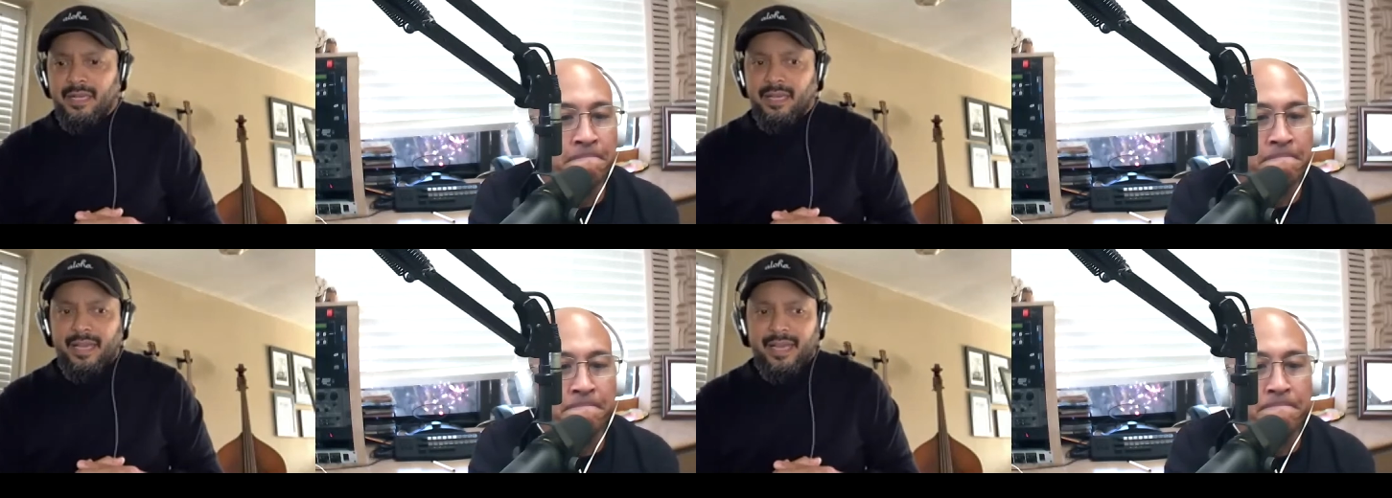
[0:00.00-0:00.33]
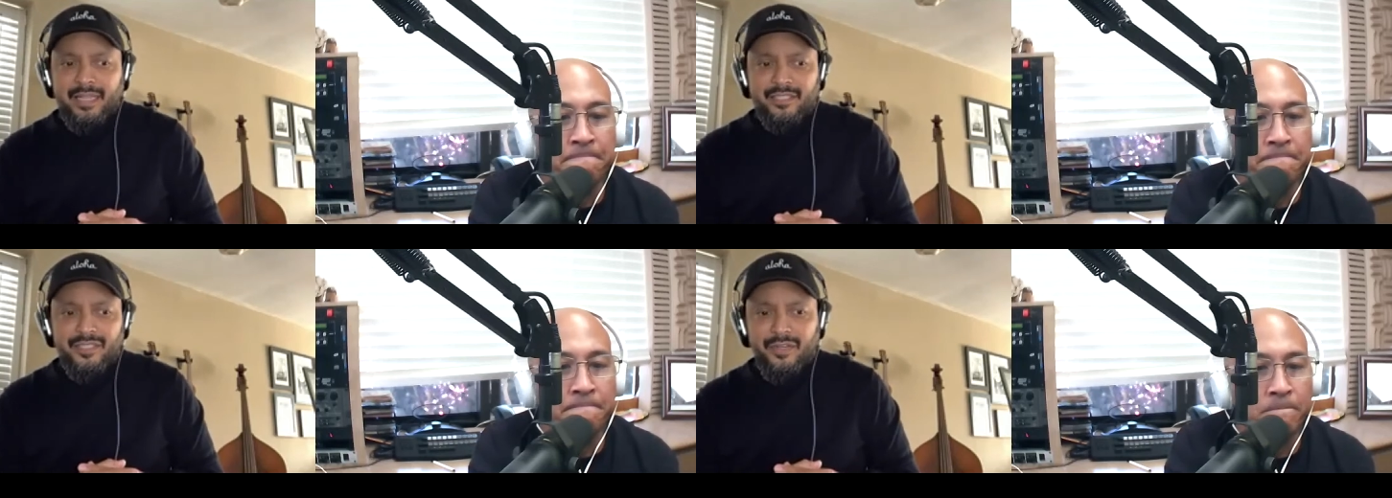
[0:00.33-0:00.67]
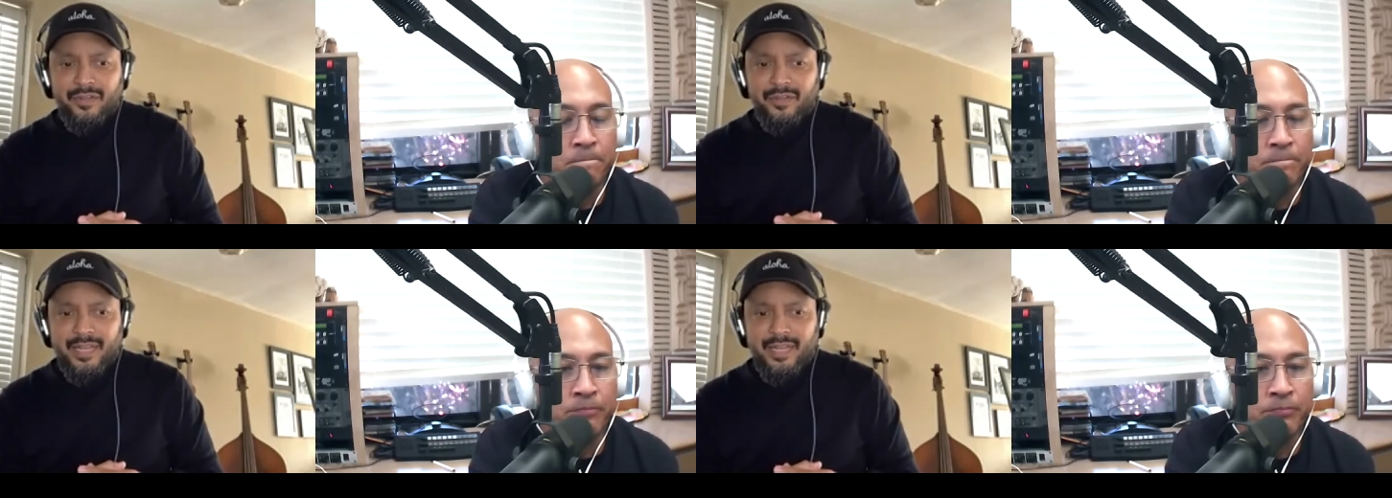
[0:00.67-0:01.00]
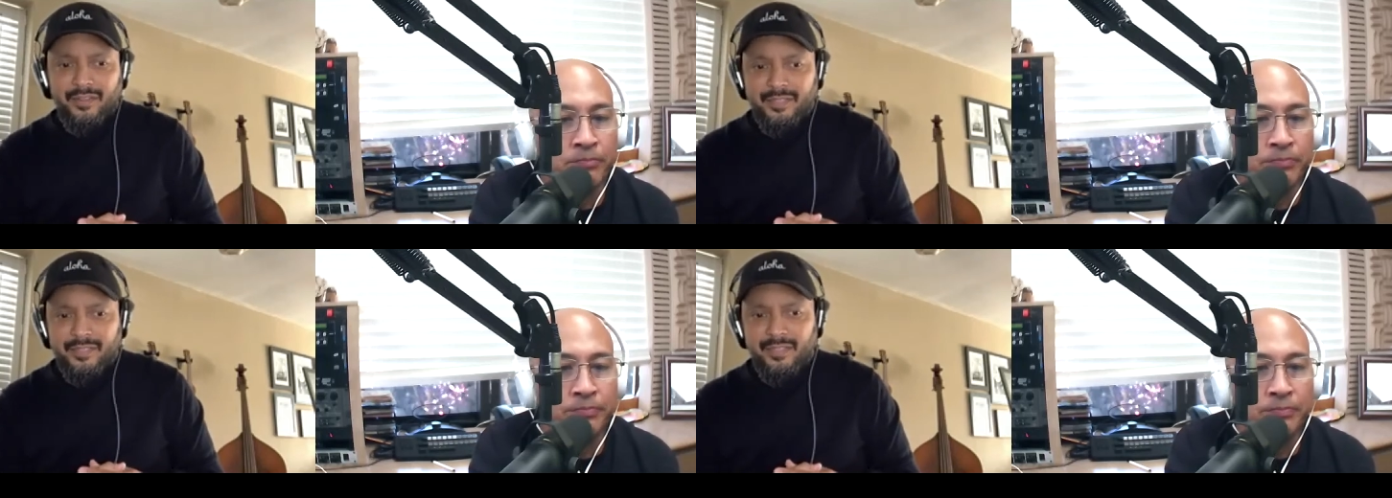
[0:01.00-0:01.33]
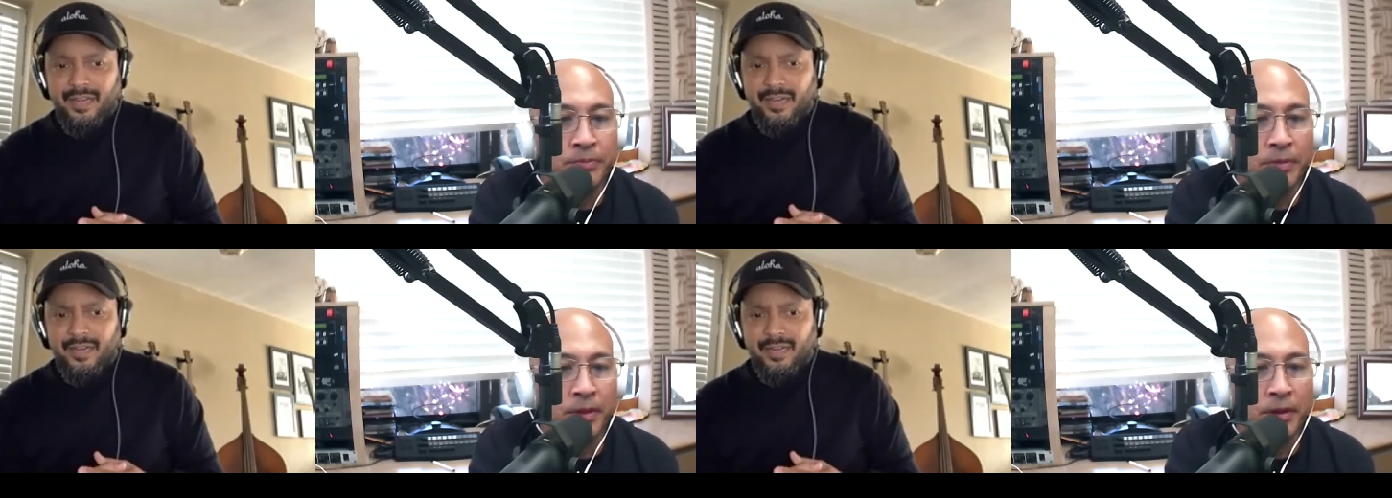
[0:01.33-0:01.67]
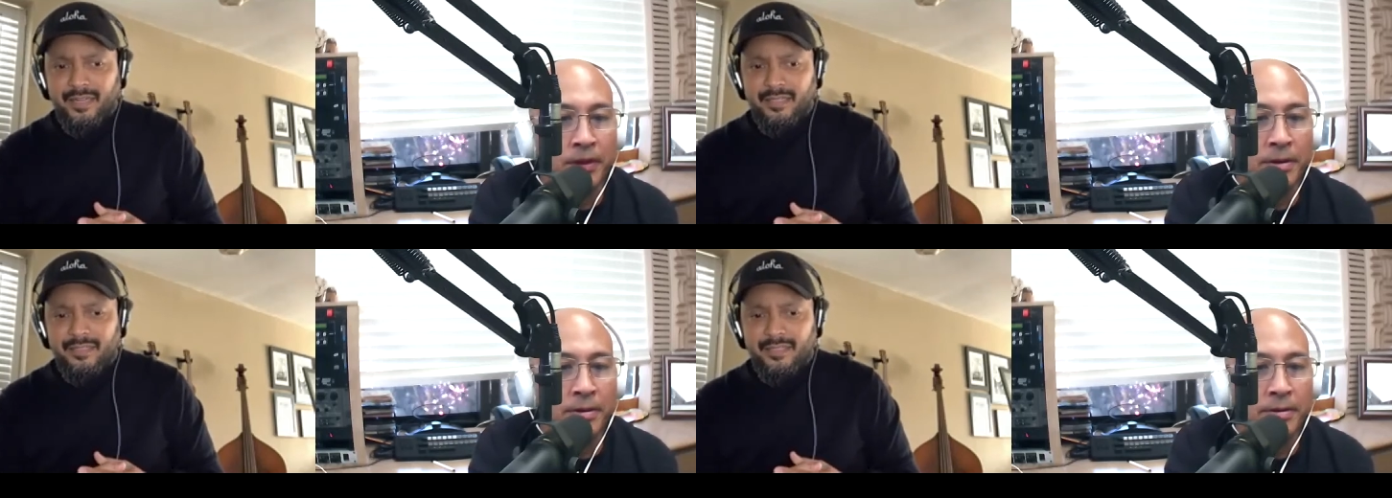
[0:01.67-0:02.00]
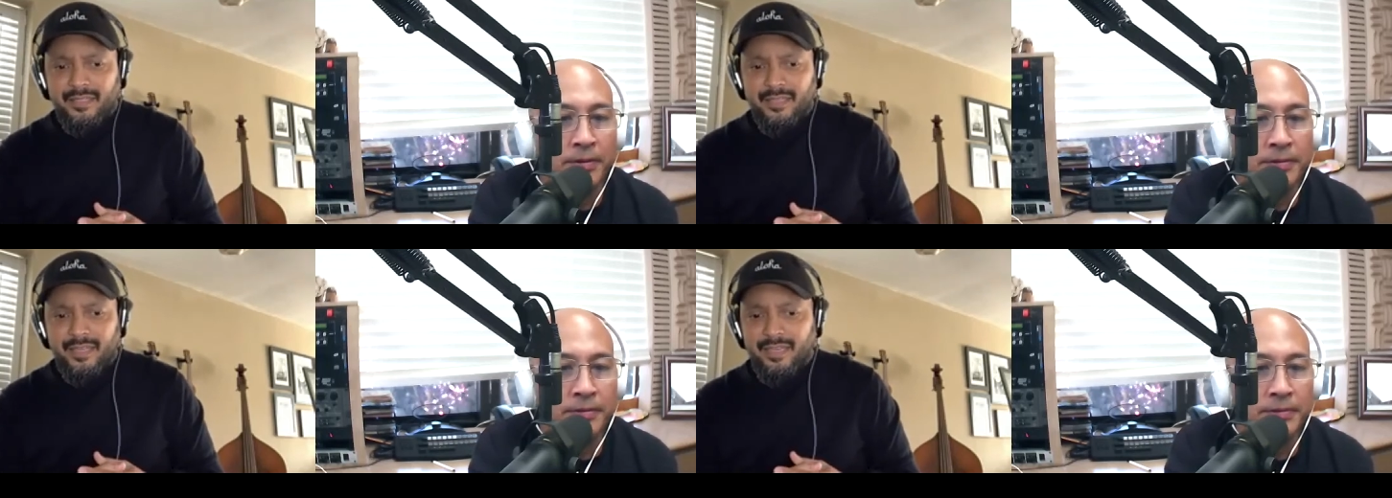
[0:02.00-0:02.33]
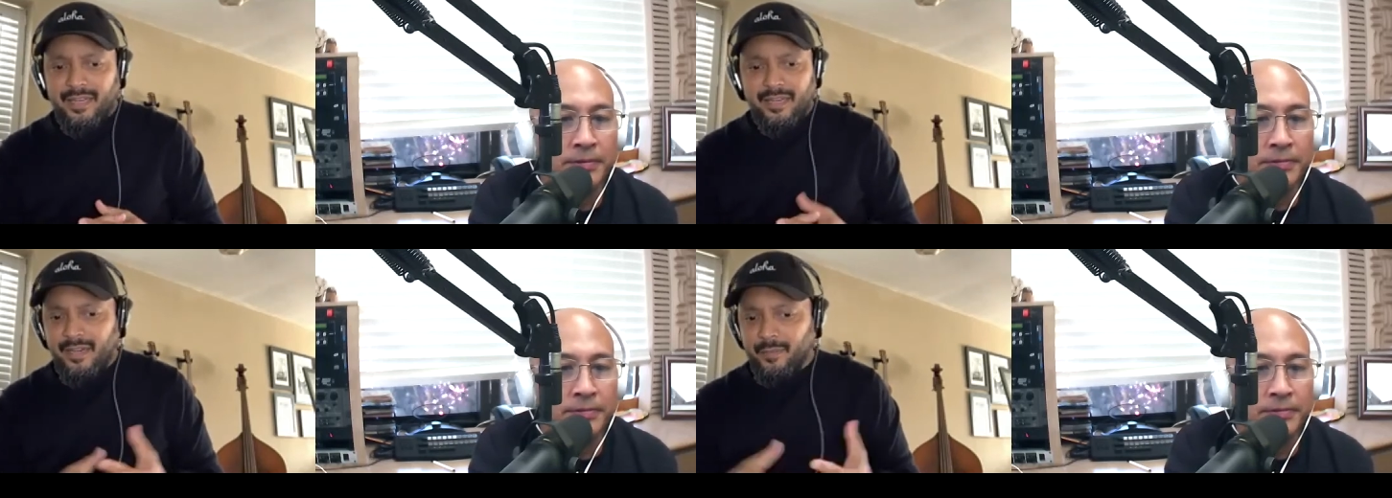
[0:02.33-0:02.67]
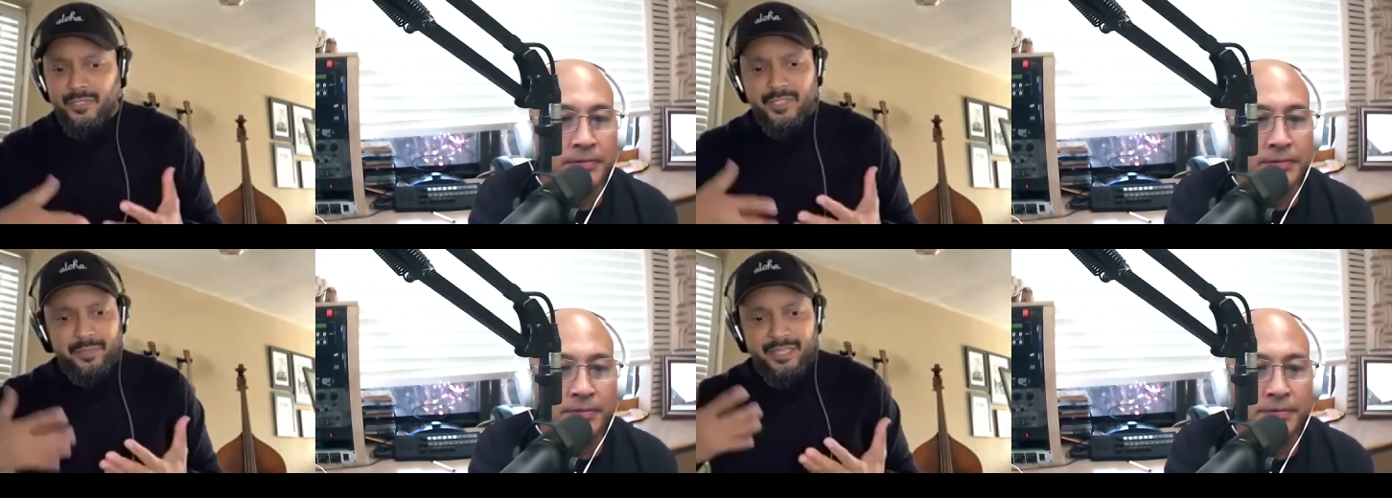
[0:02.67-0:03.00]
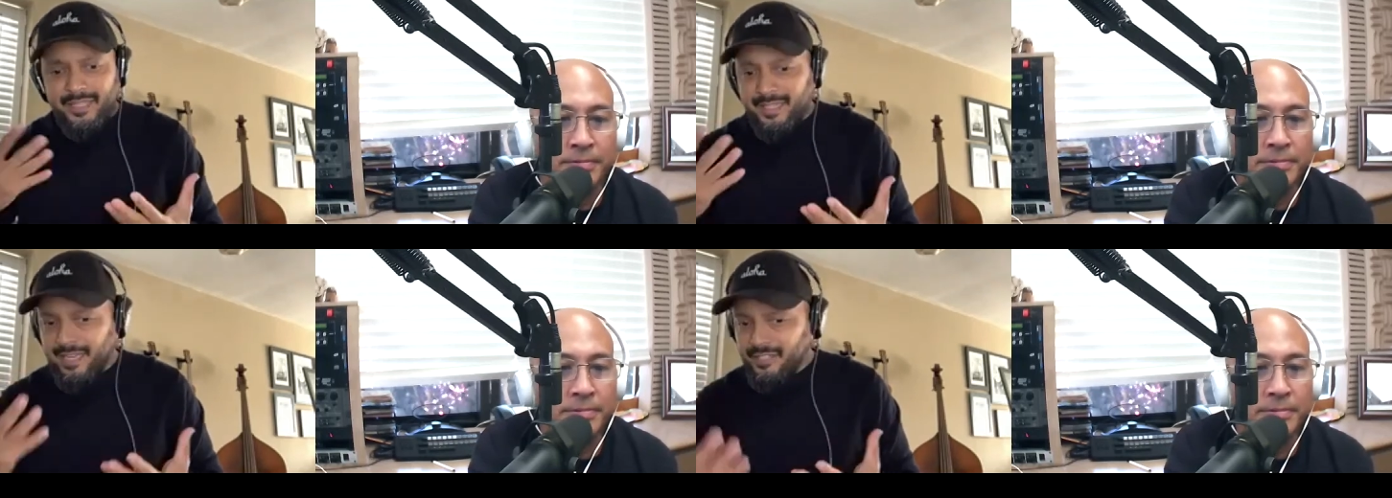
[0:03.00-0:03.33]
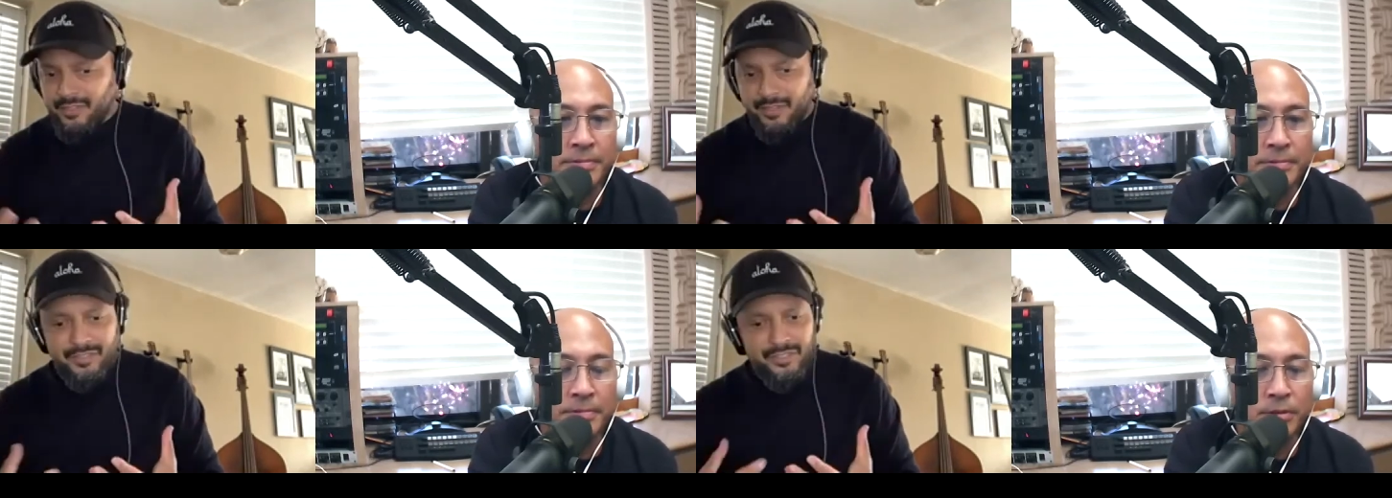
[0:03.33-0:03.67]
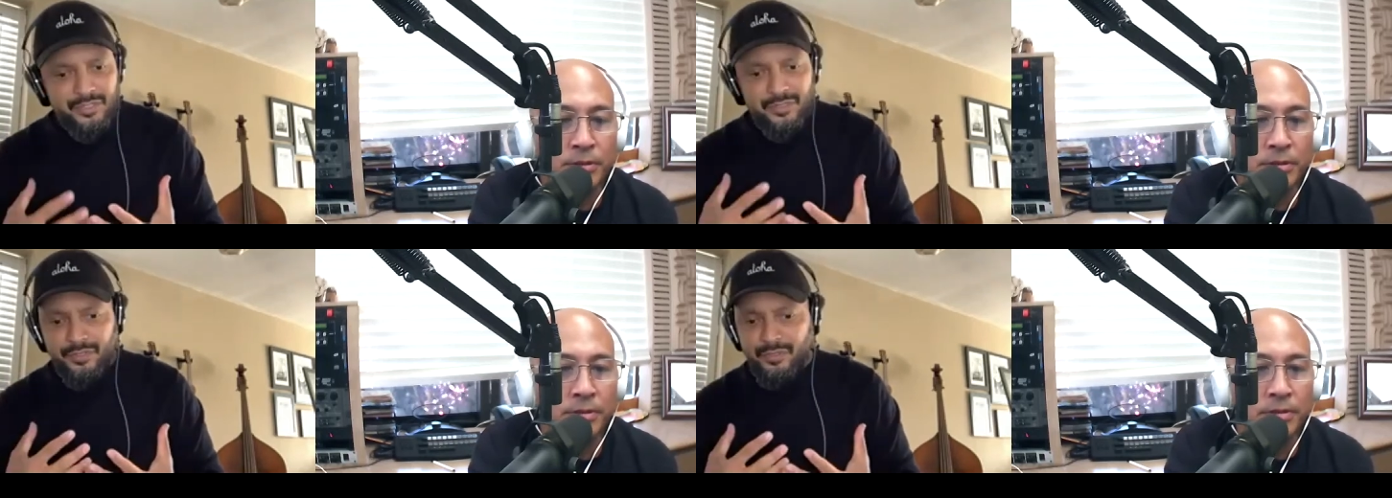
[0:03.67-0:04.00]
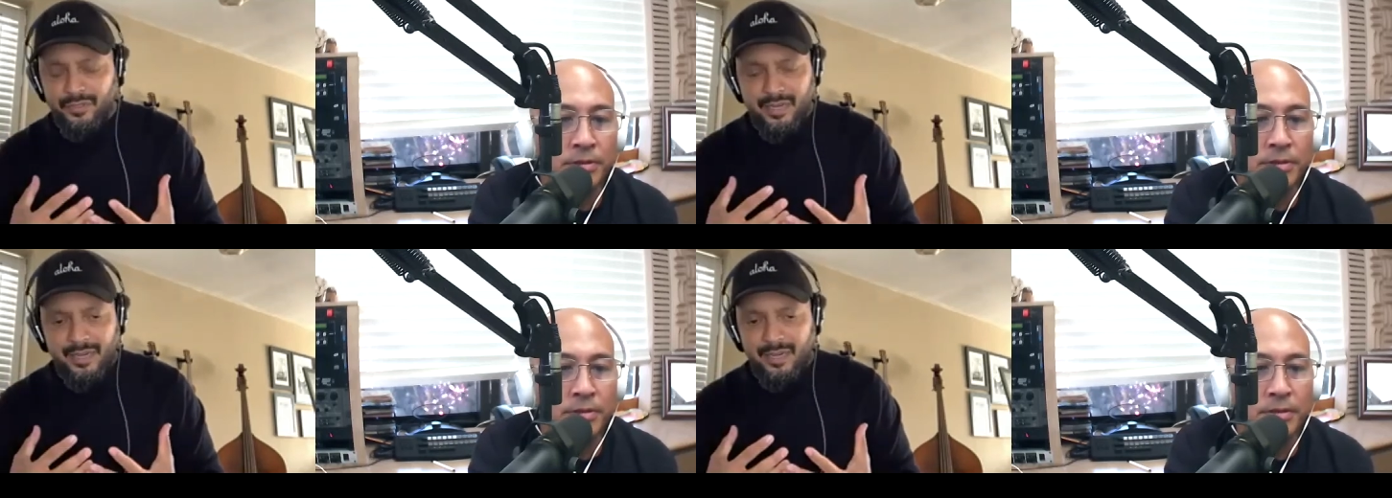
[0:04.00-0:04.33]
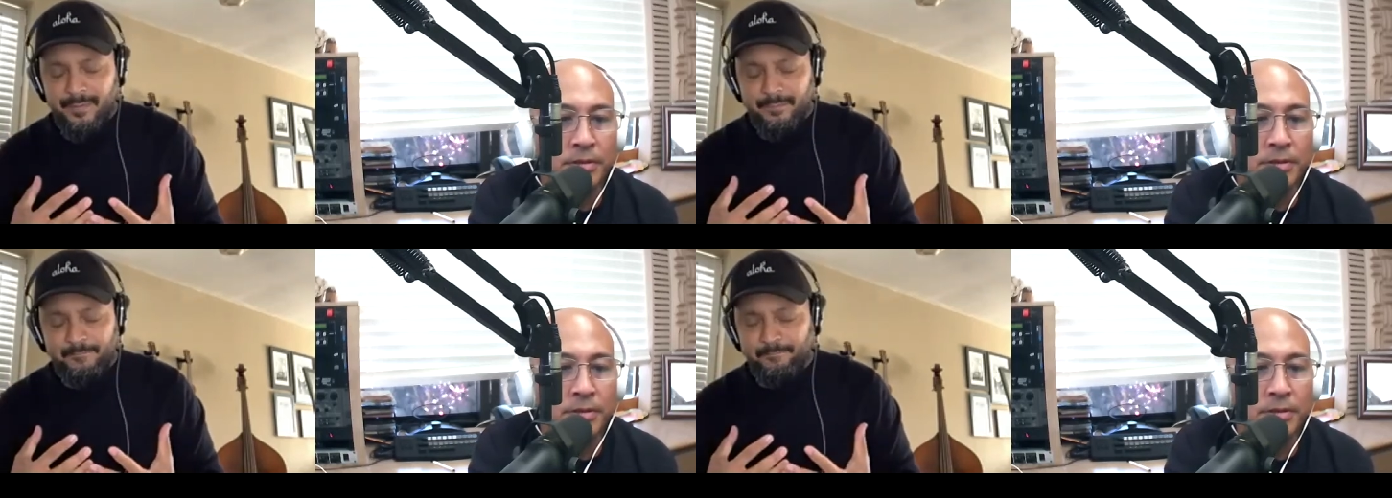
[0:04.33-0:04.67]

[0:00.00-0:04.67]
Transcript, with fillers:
Speaker 1: and so I started to, uh, almost immediately. I started to um,